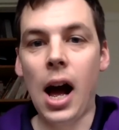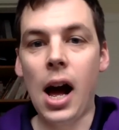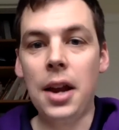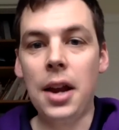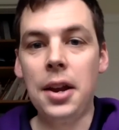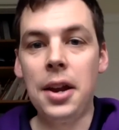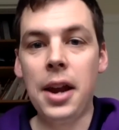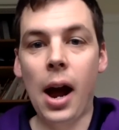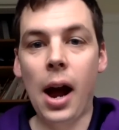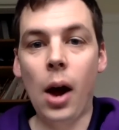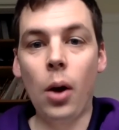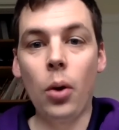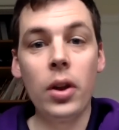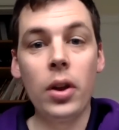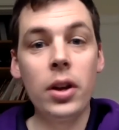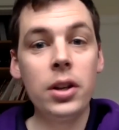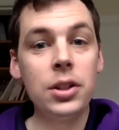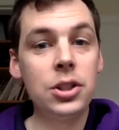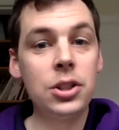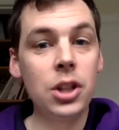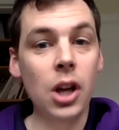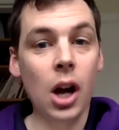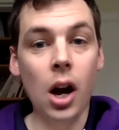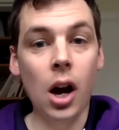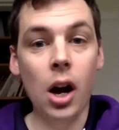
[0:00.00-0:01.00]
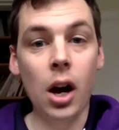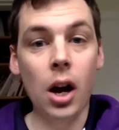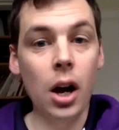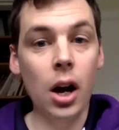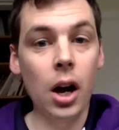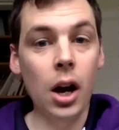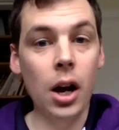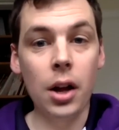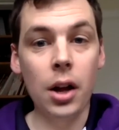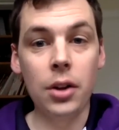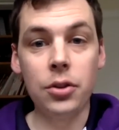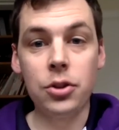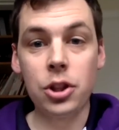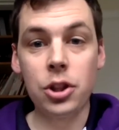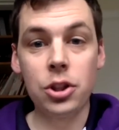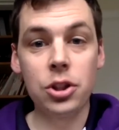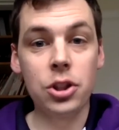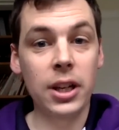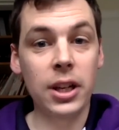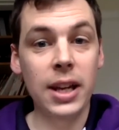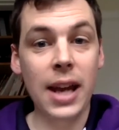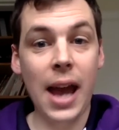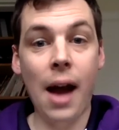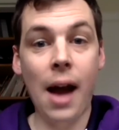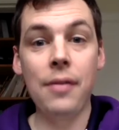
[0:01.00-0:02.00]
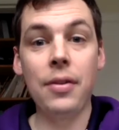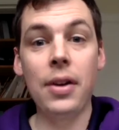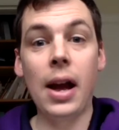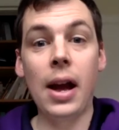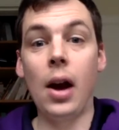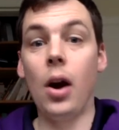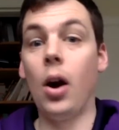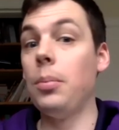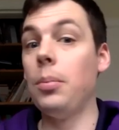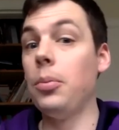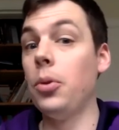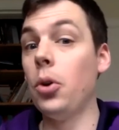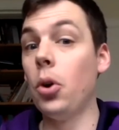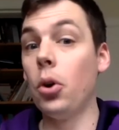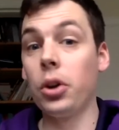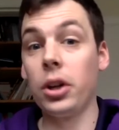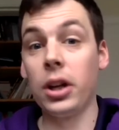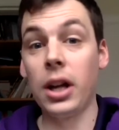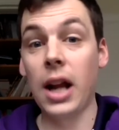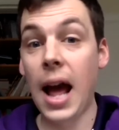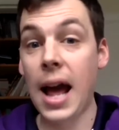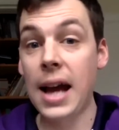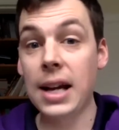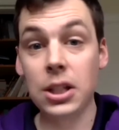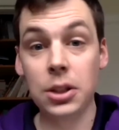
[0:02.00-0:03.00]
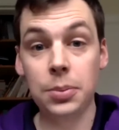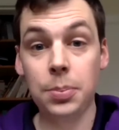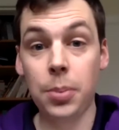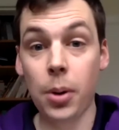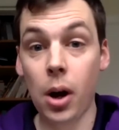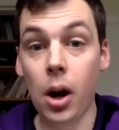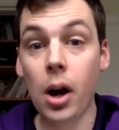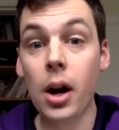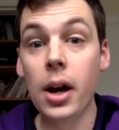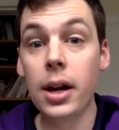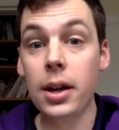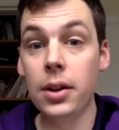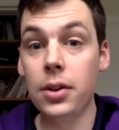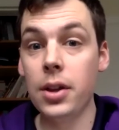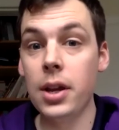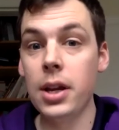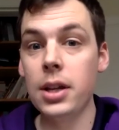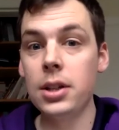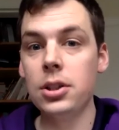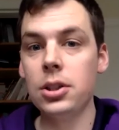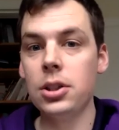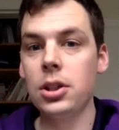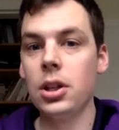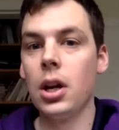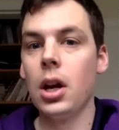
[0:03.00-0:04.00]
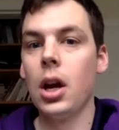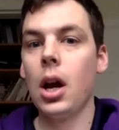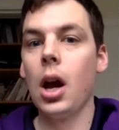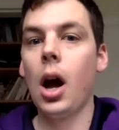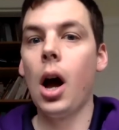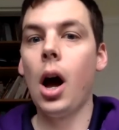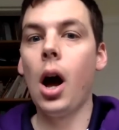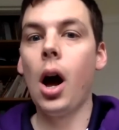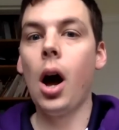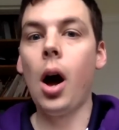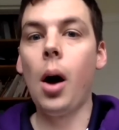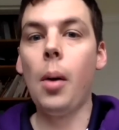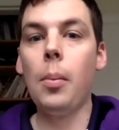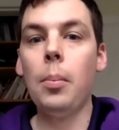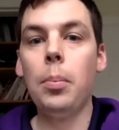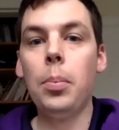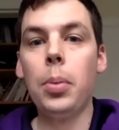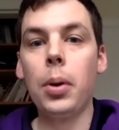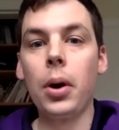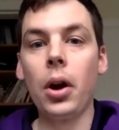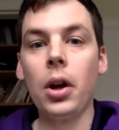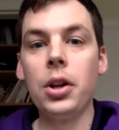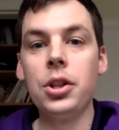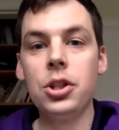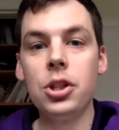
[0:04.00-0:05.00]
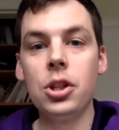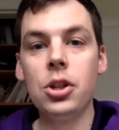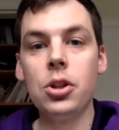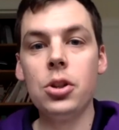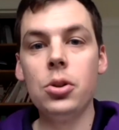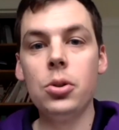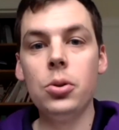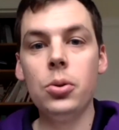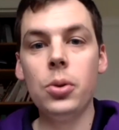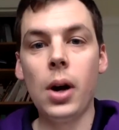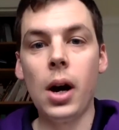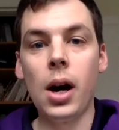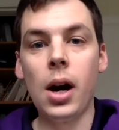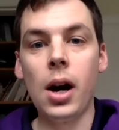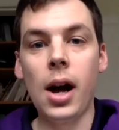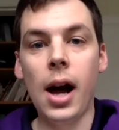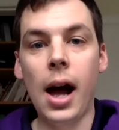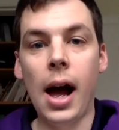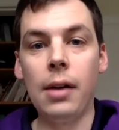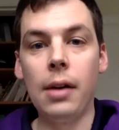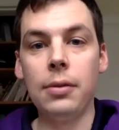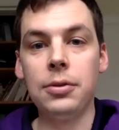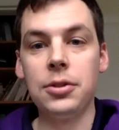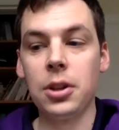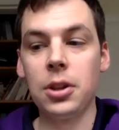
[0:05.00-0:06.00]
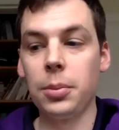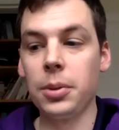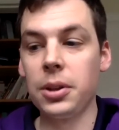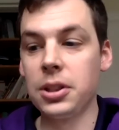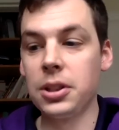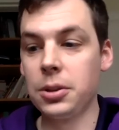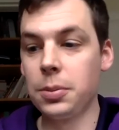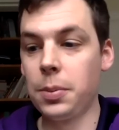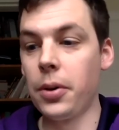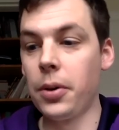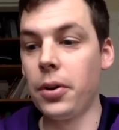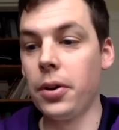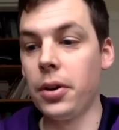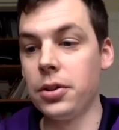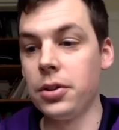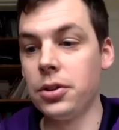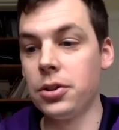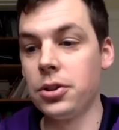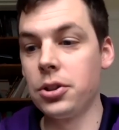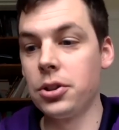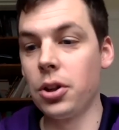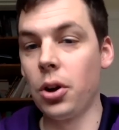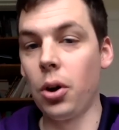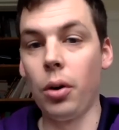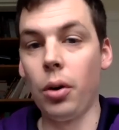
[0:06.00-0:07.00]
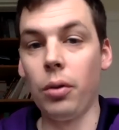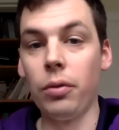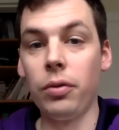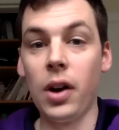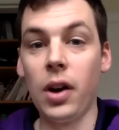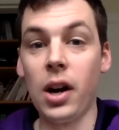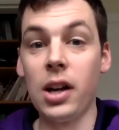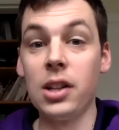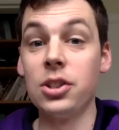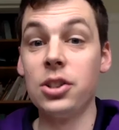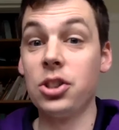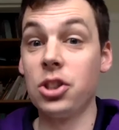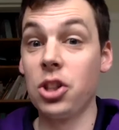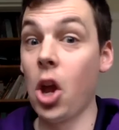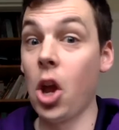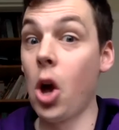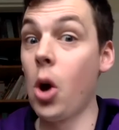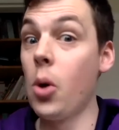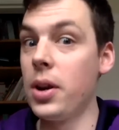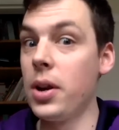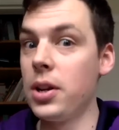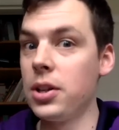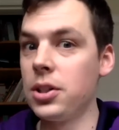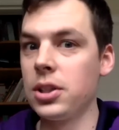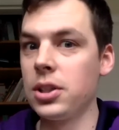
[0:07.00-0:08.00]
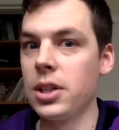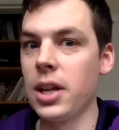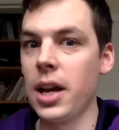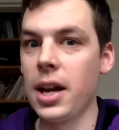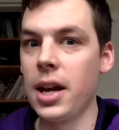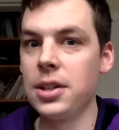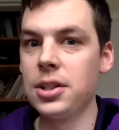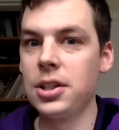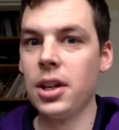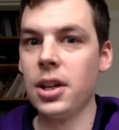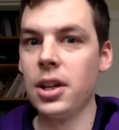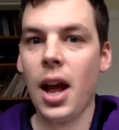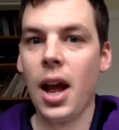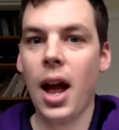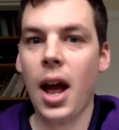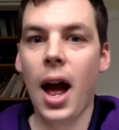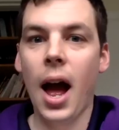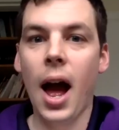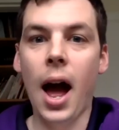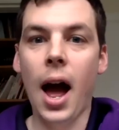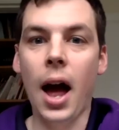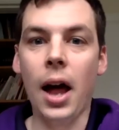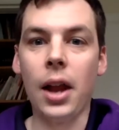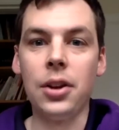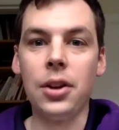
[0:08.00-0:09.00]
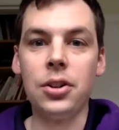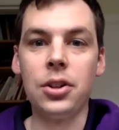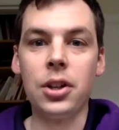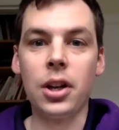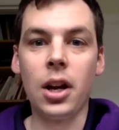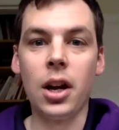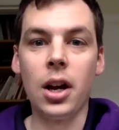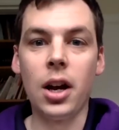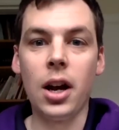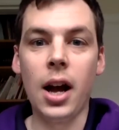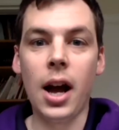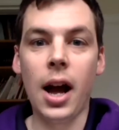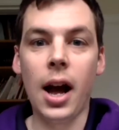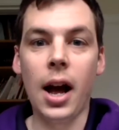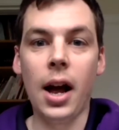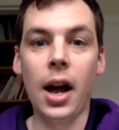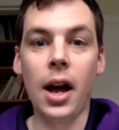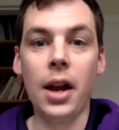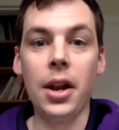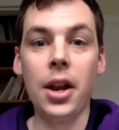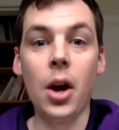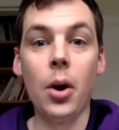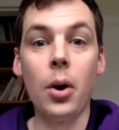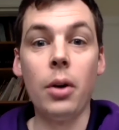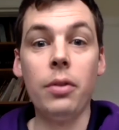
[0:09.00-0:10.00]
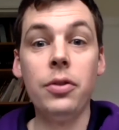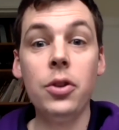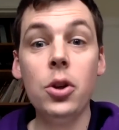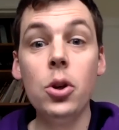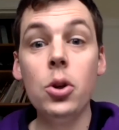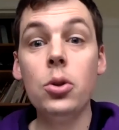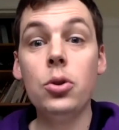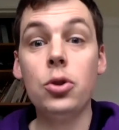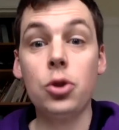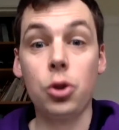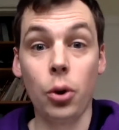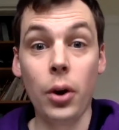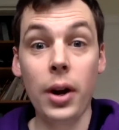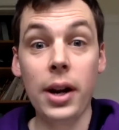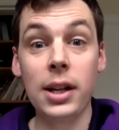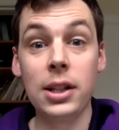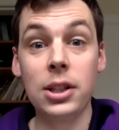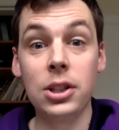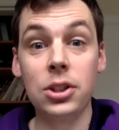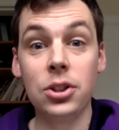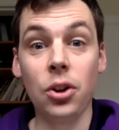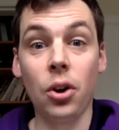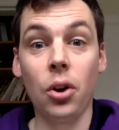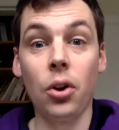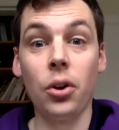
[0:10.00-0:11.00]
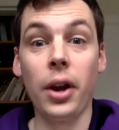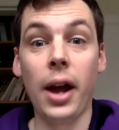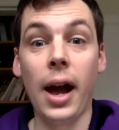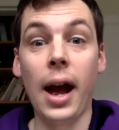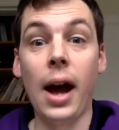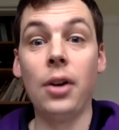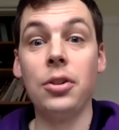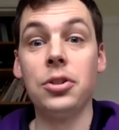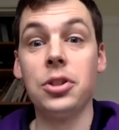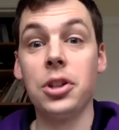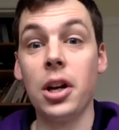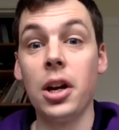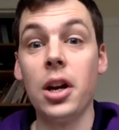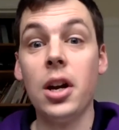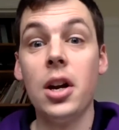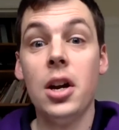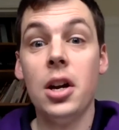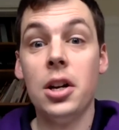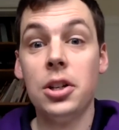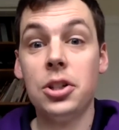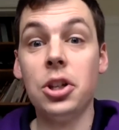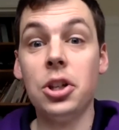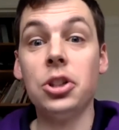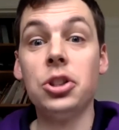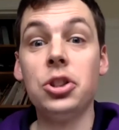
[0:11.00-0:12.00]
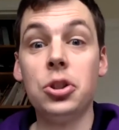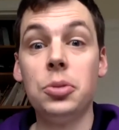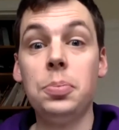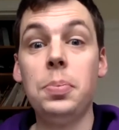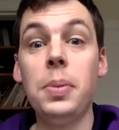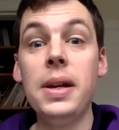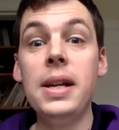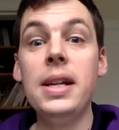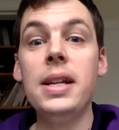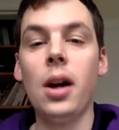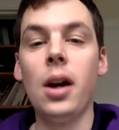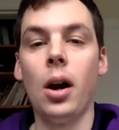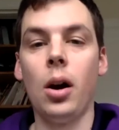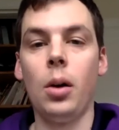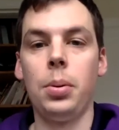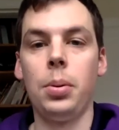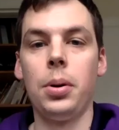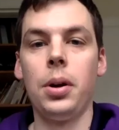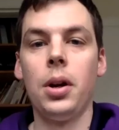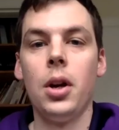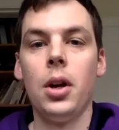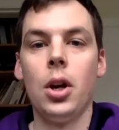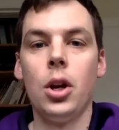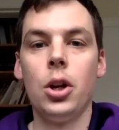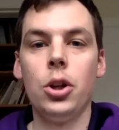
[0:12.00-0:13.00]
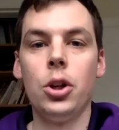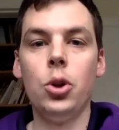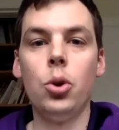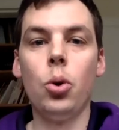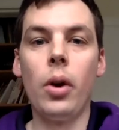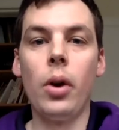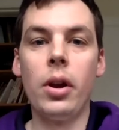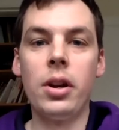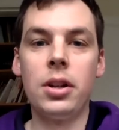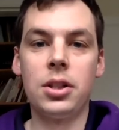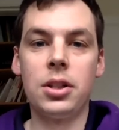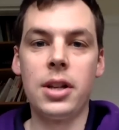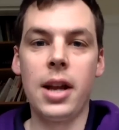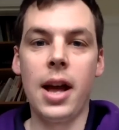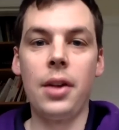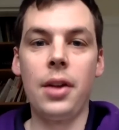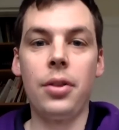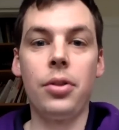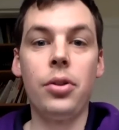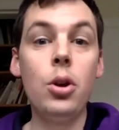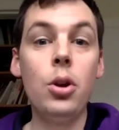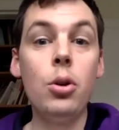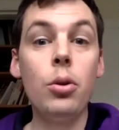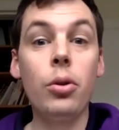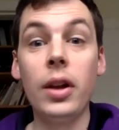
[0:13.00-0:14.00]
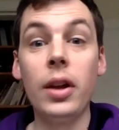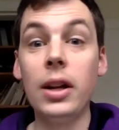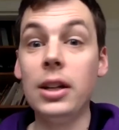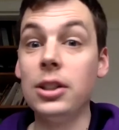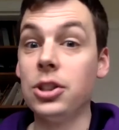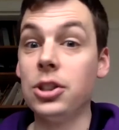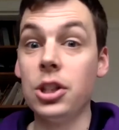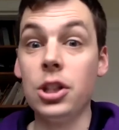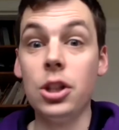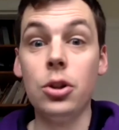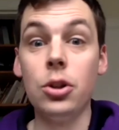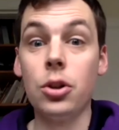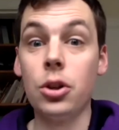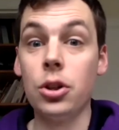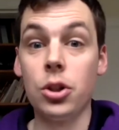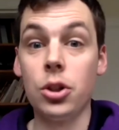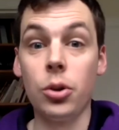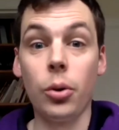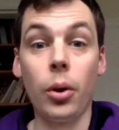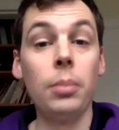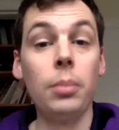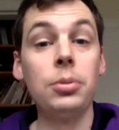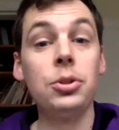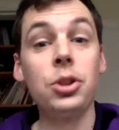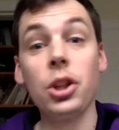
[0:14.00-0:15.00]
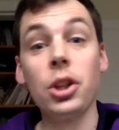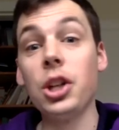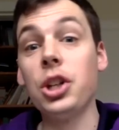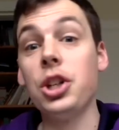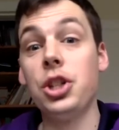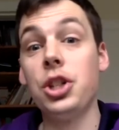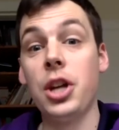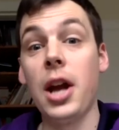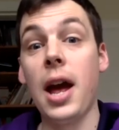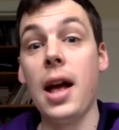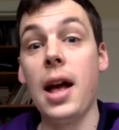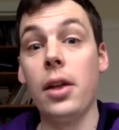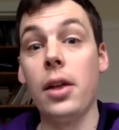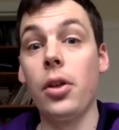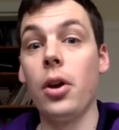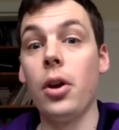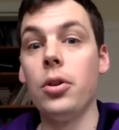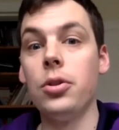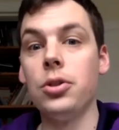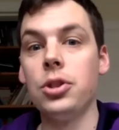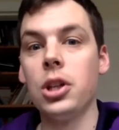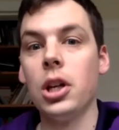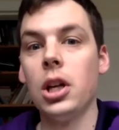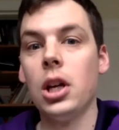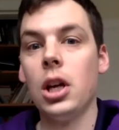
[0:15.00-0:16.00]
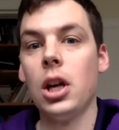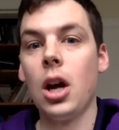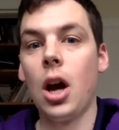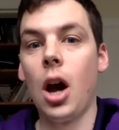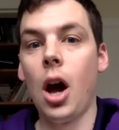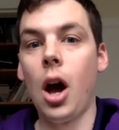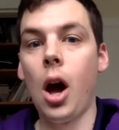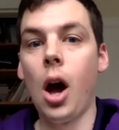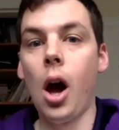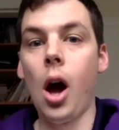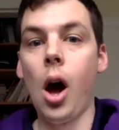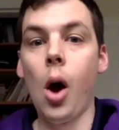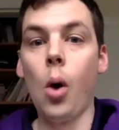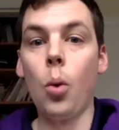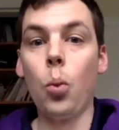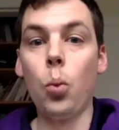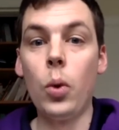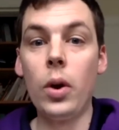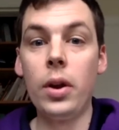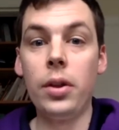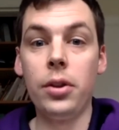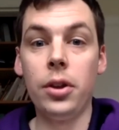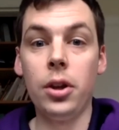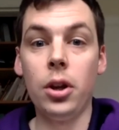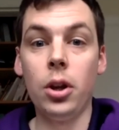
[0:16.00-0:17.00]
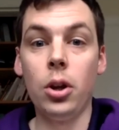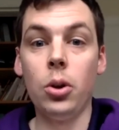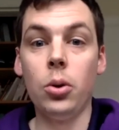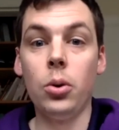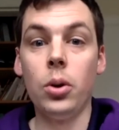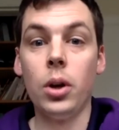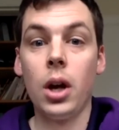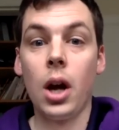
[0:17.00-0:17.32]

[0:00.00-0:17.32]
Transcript: Now there's just a caveat, I'm not an expert in this, but I do have some experience of slow internet and I know a few tricks on how to speed up your internet, a few things that you can do. And I'm just going to share those with you